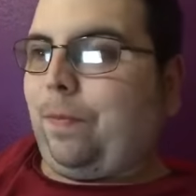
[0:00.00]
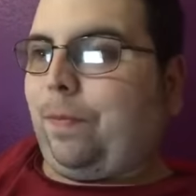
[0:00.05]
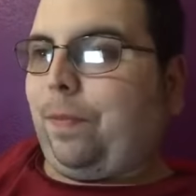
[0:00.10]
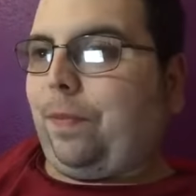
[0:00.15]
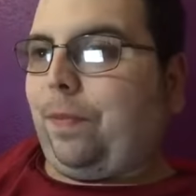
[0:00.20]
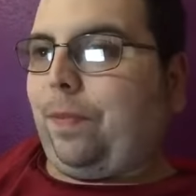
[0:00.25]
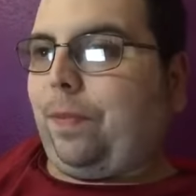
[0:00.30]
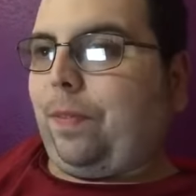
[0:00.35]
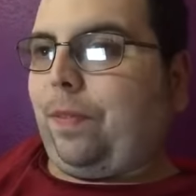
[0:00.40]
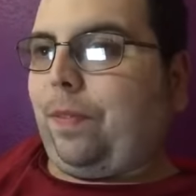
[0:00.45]

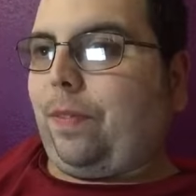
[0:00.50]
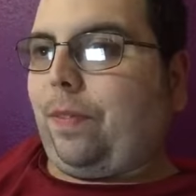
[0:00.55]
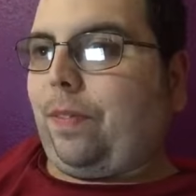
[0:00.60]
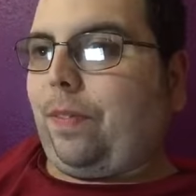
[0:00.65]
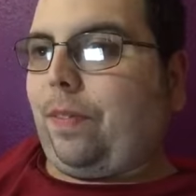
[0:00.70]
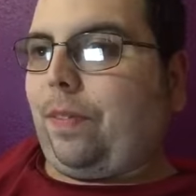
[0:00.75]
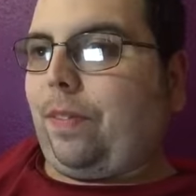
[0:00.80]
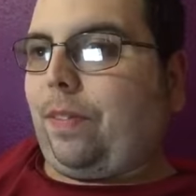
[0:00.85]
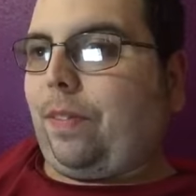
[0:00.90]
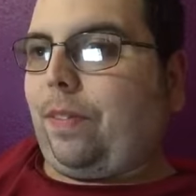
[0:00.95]

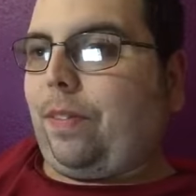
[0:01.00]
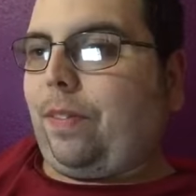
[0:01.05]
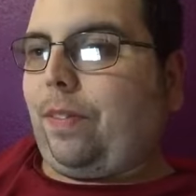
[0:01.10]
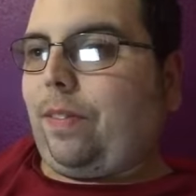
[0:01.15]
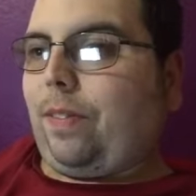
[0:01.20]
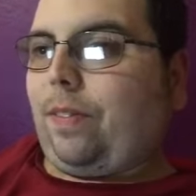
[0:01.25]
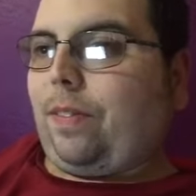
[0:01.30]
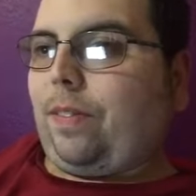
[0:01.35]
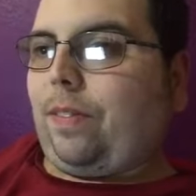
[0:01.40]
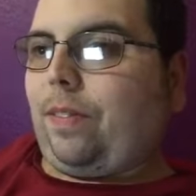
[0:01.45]

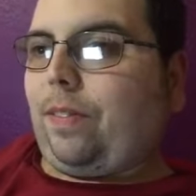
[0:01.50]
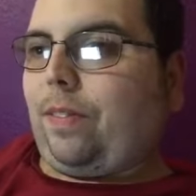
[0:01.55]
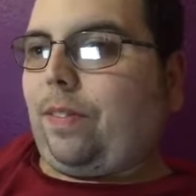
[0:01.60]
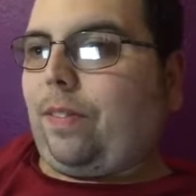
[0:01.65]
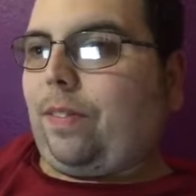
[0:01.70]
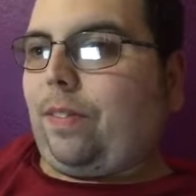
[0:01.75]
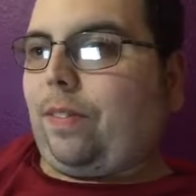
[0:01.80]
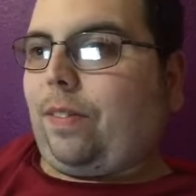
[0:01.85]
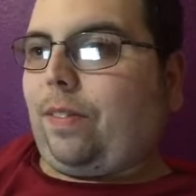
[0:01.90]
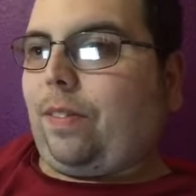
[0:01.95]
Nothing is said.